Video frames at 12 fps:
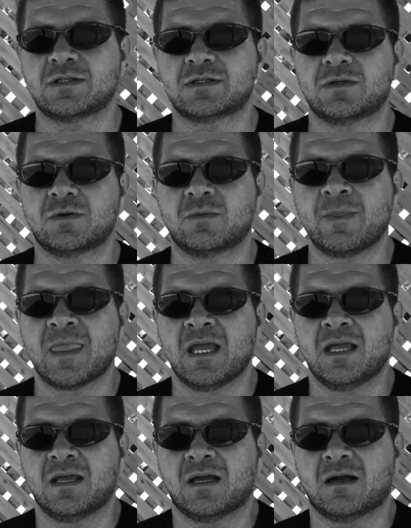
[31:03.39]
into,
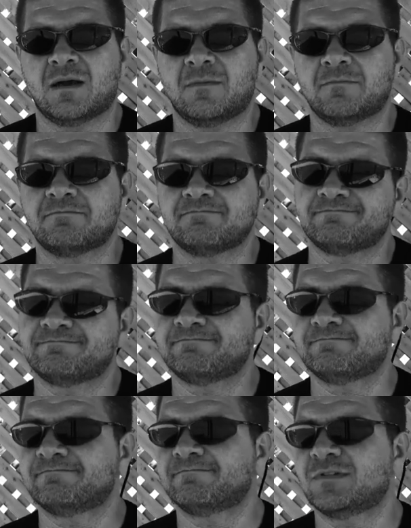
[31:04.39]
you're
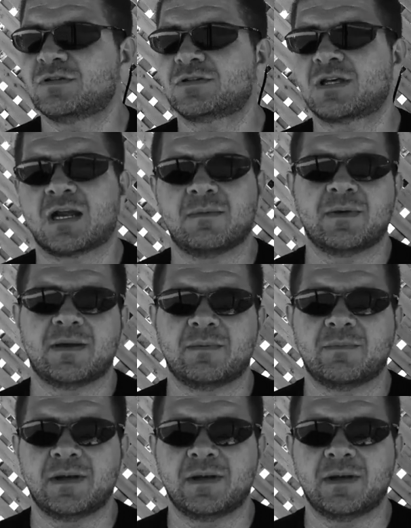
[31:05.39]
just kind of